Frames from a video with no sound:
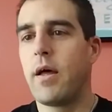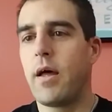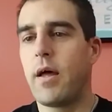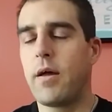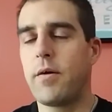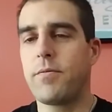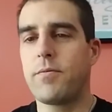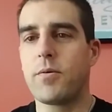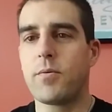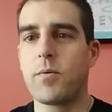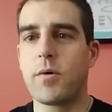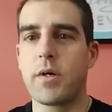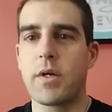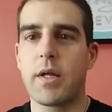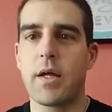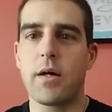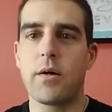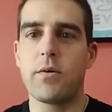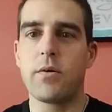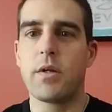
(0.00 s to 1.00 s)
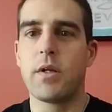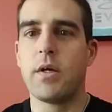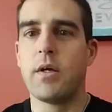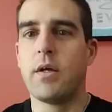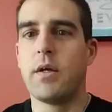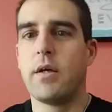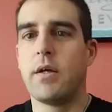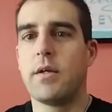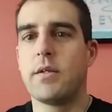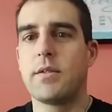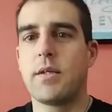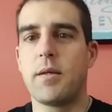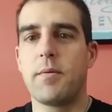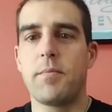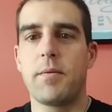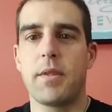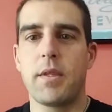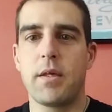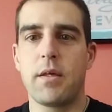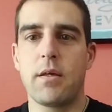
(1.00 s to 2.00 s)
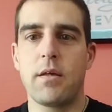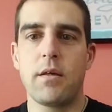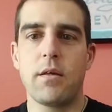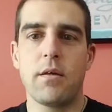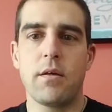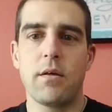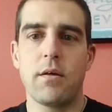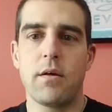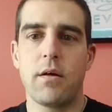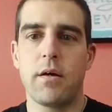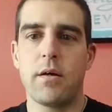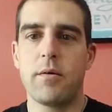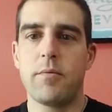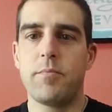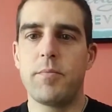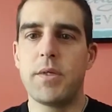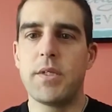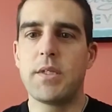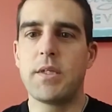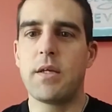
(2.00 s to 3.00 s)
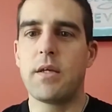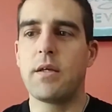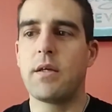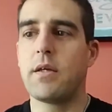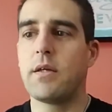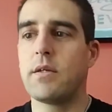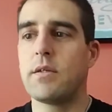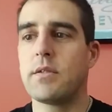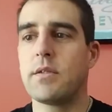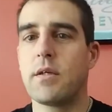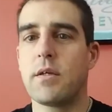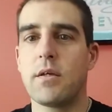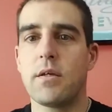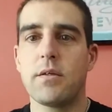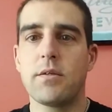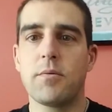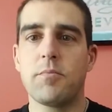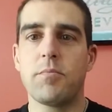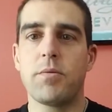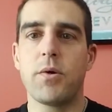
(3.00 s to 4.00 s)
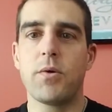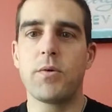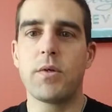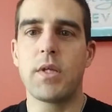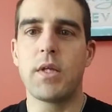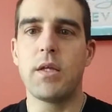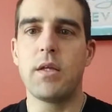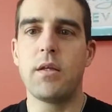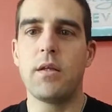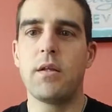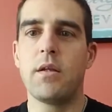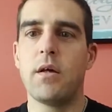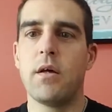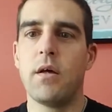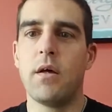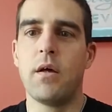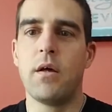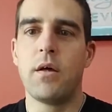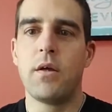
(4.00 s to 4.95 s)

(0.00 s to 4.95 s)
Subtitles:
After workout, same thing, BCAAs, some protein,